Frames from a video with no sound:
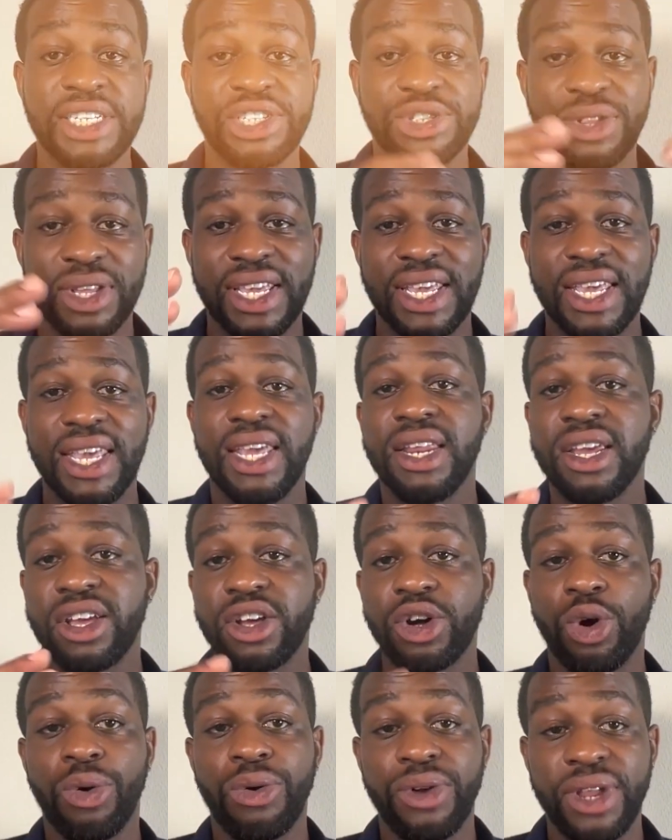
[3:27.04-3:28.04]
so the key to
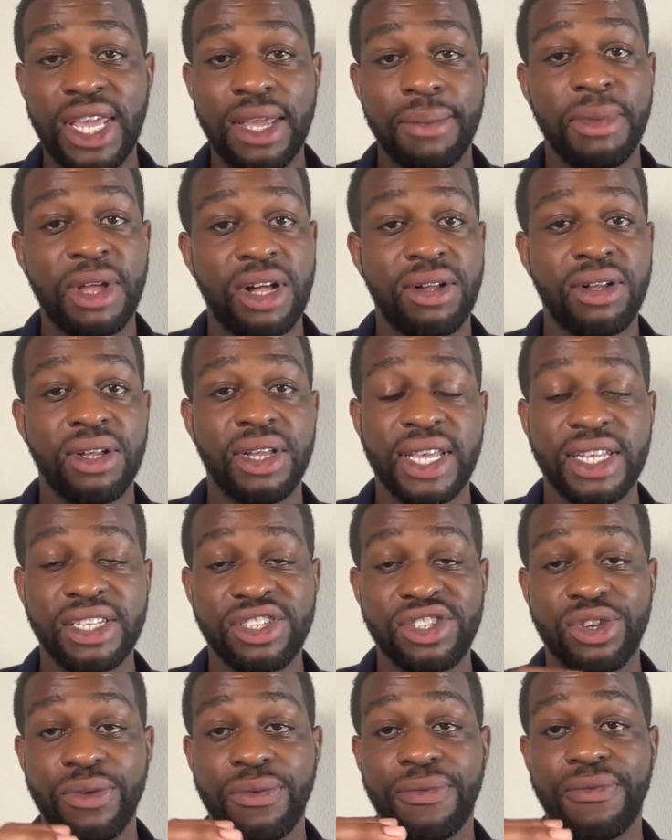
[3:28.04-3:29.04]
cold email is
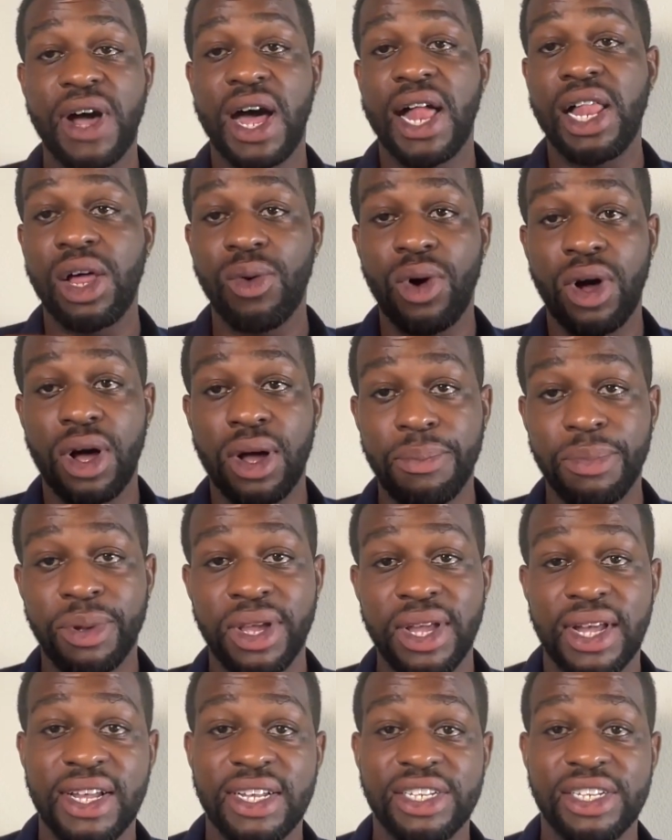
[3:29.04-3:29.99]
to follow up.